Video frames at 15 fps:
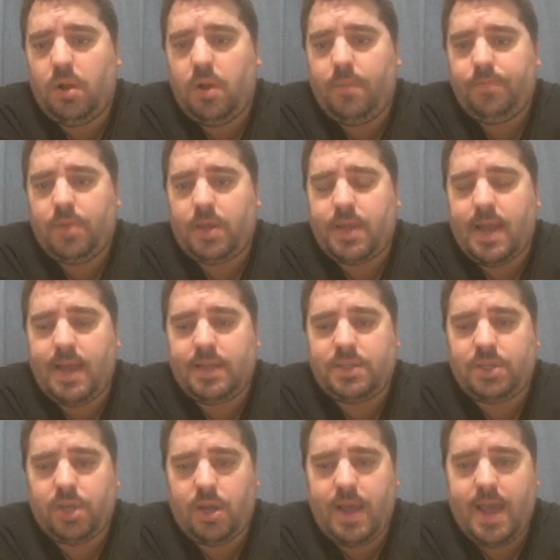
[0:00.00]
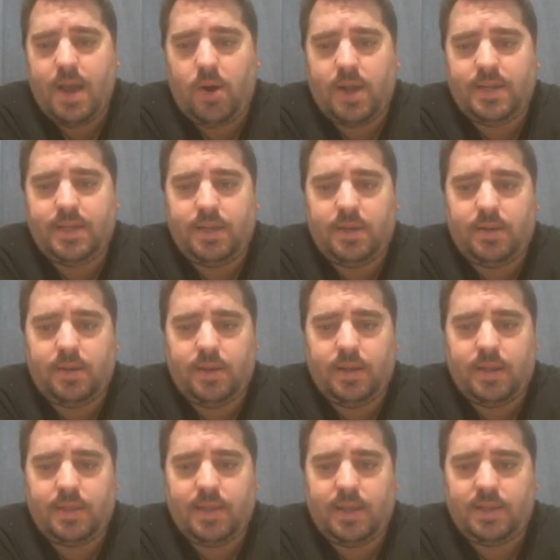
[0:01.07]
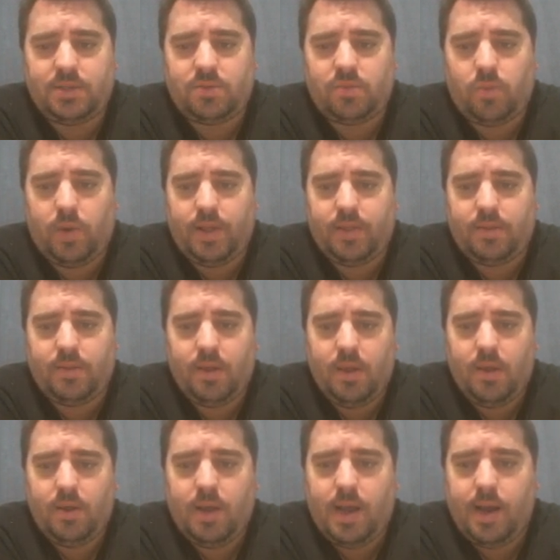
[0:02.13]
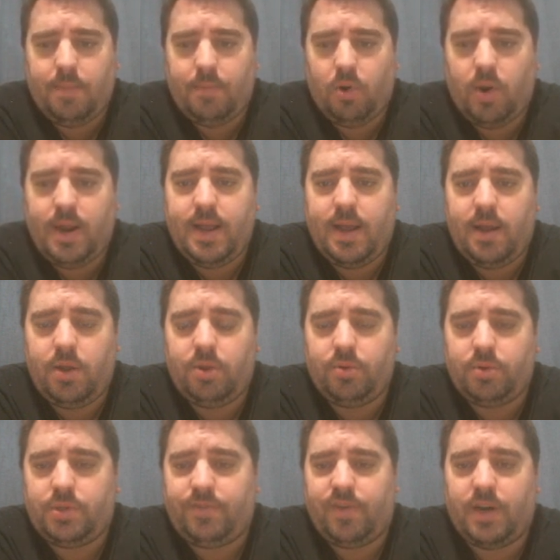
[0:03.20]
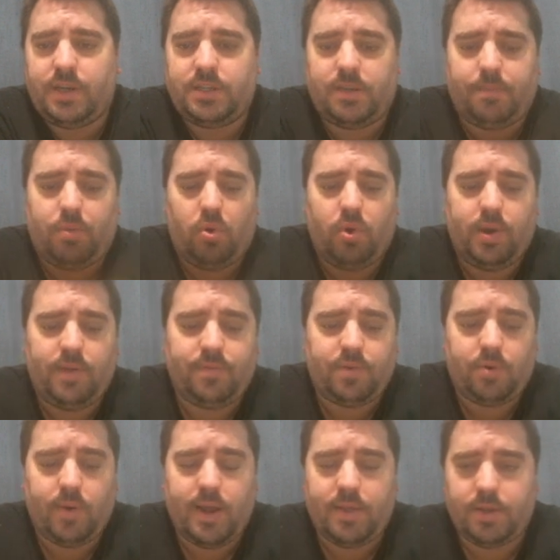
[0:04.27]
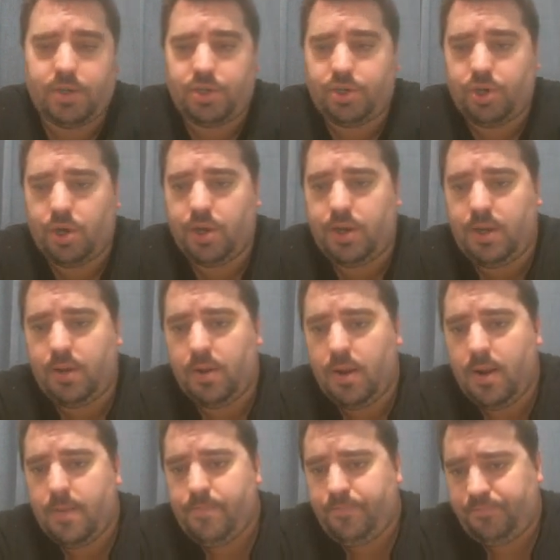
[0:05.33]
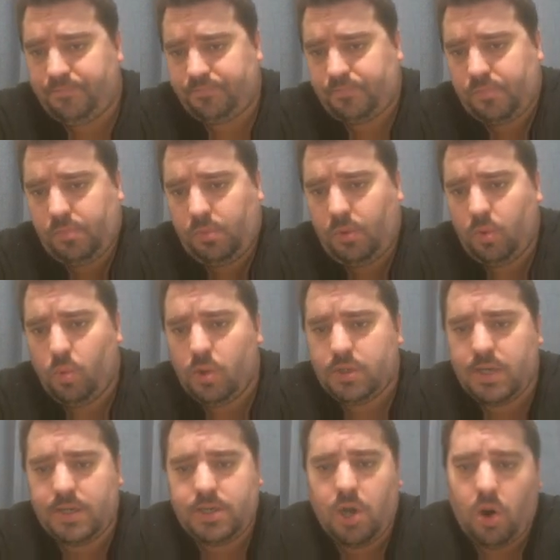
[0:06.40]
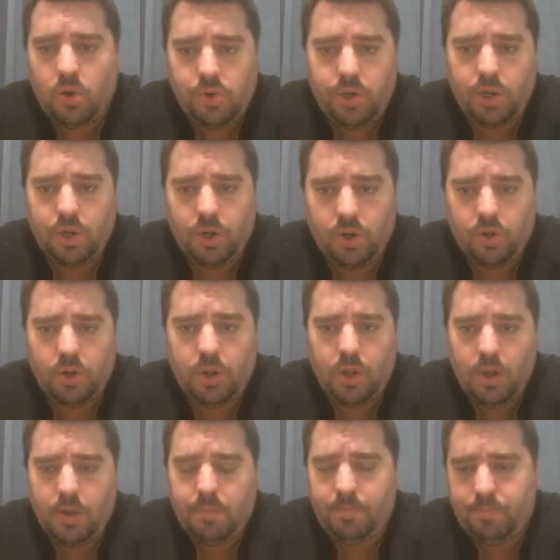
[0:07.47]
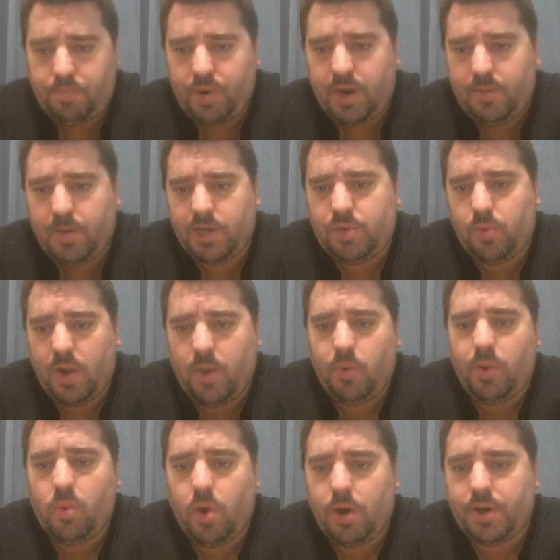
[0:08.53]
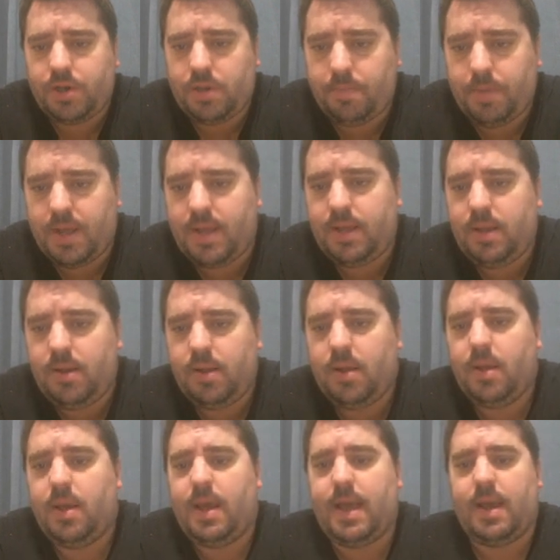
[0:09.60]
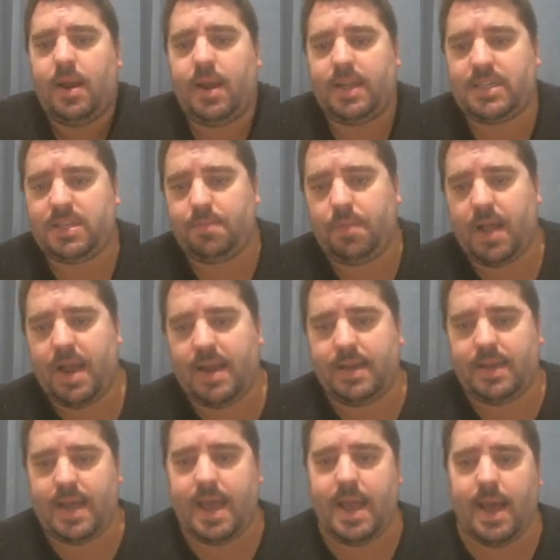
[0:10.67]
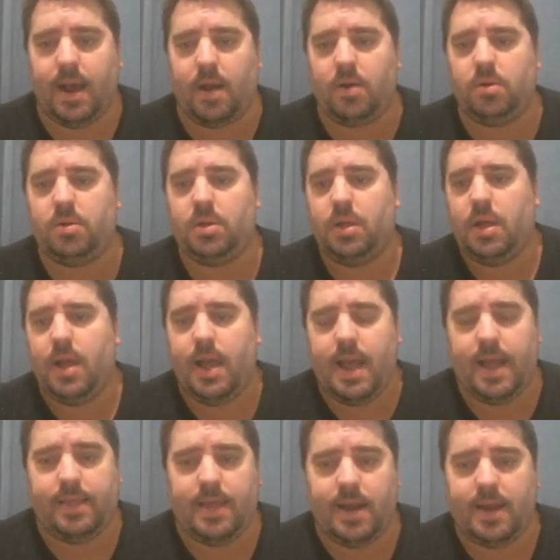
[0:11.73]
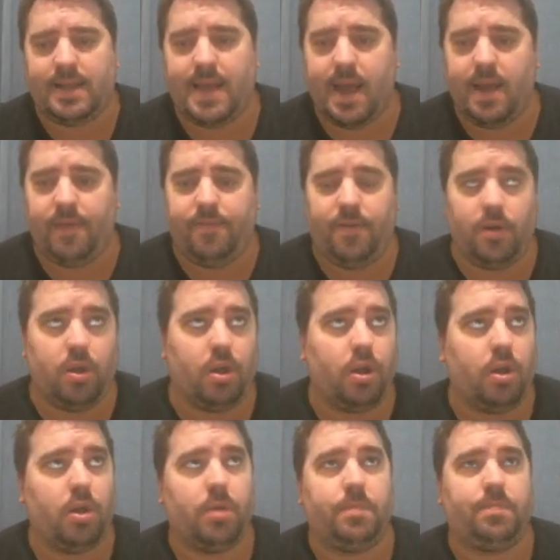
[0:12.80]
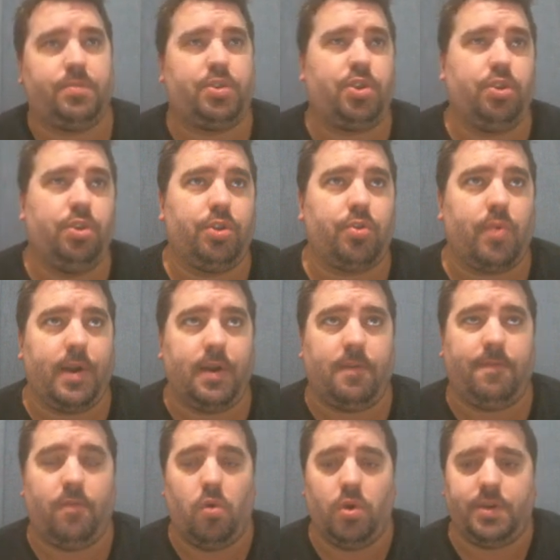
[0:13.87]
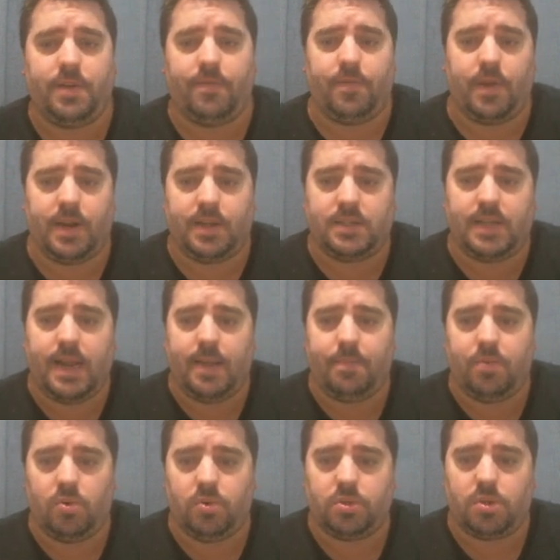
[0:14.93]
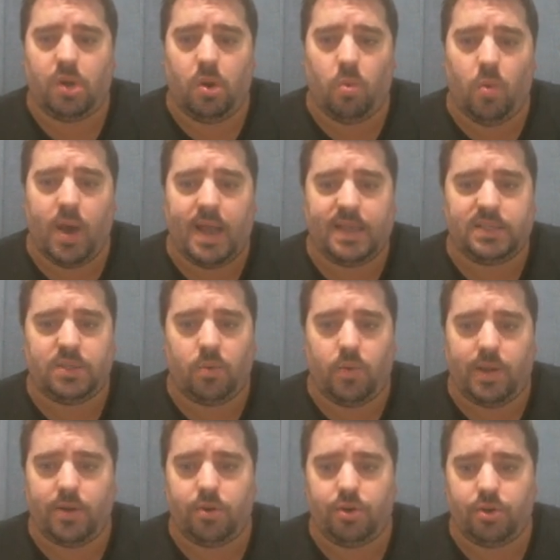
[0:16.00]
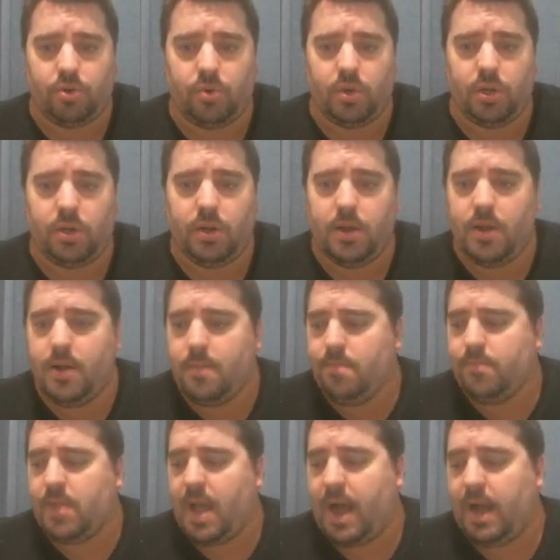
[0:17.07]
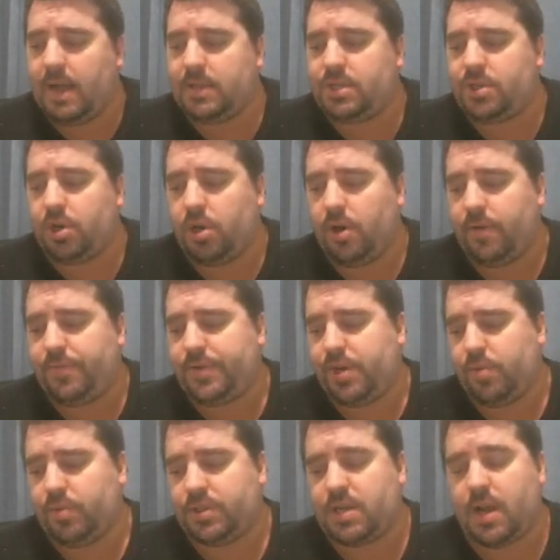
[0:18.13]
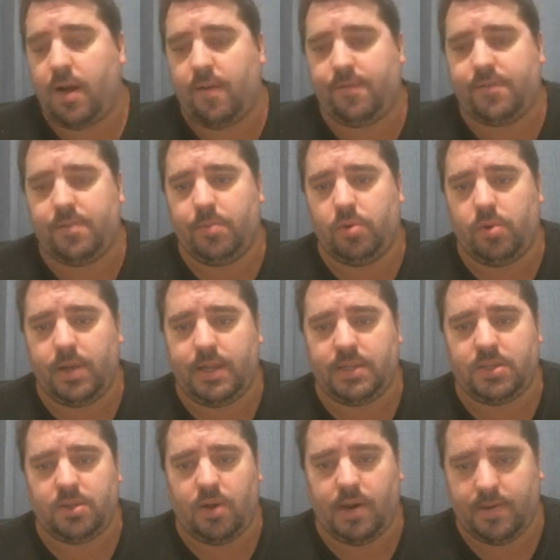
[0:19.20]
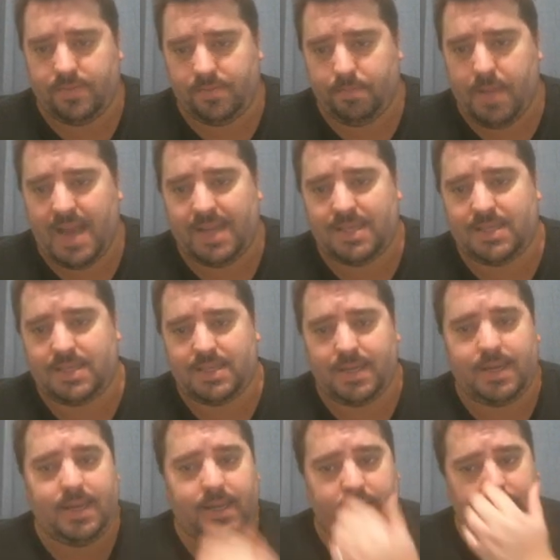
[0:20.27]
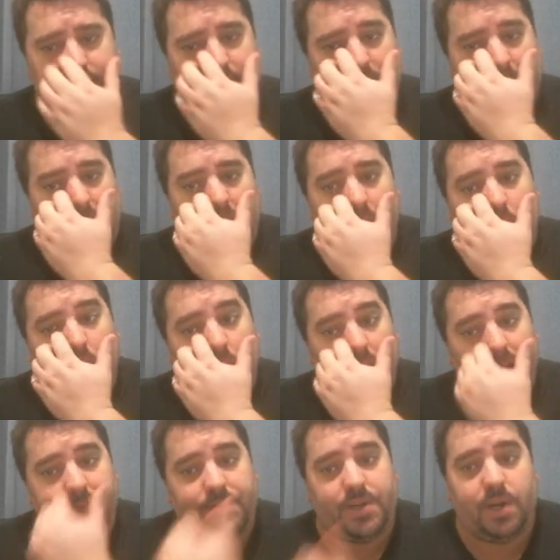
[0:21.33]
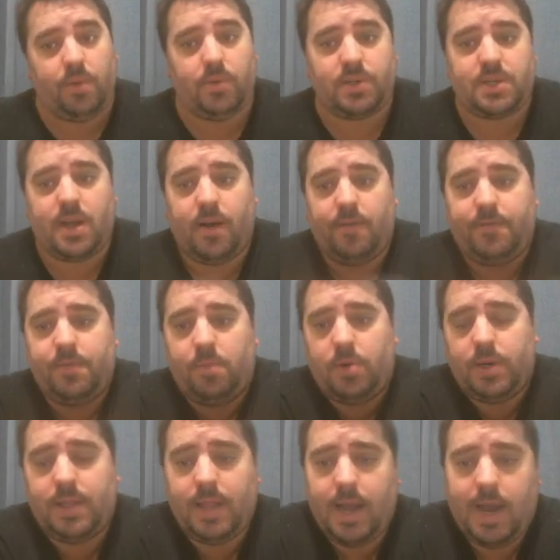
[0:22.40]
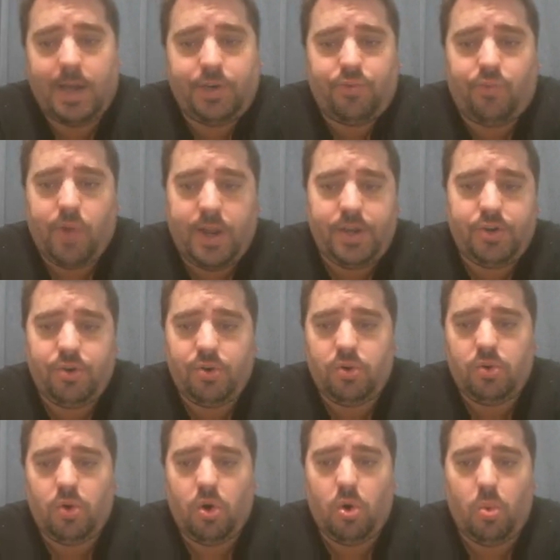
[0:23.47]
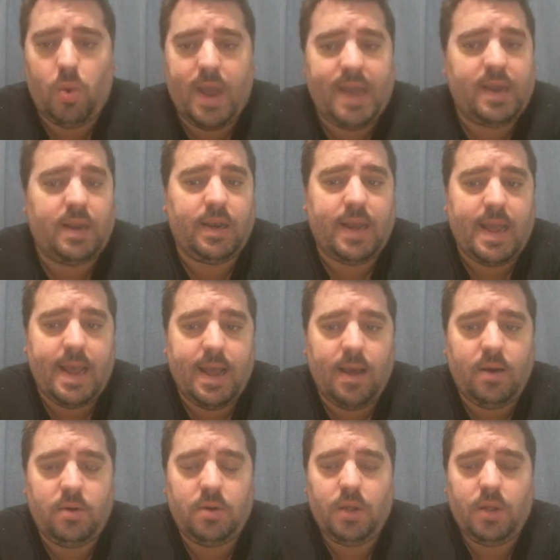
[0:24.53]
Okay, so how I did things with Maria, who was very supportive throughout this journey, was I told her pretty much where we wanted to be, and I explained how, and then I gave her 2, 3, or 4 different examples on ways that we could do it. Asked her if she was comfortable inside of main cities or if she was comfortable in large regional, or when and how.